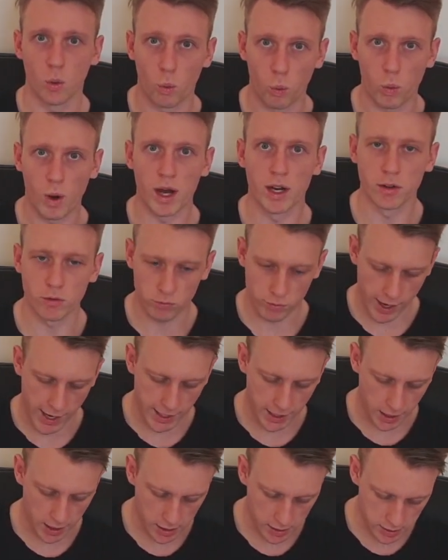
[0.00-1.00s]
1
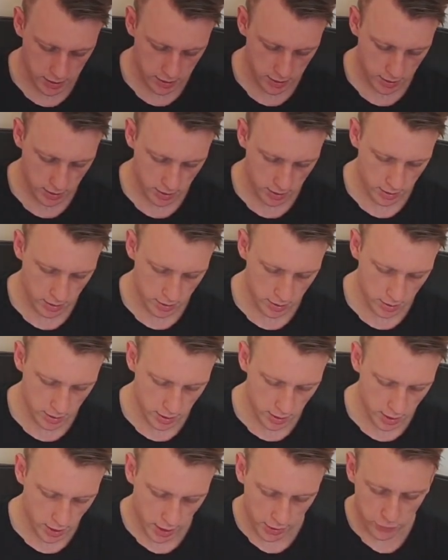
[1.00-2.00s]
radius.
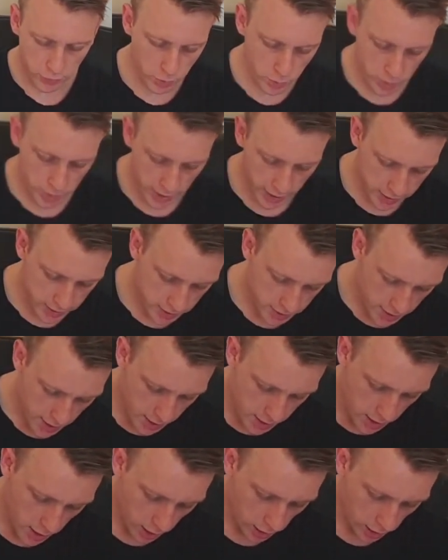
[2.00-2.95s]
If you were to extend it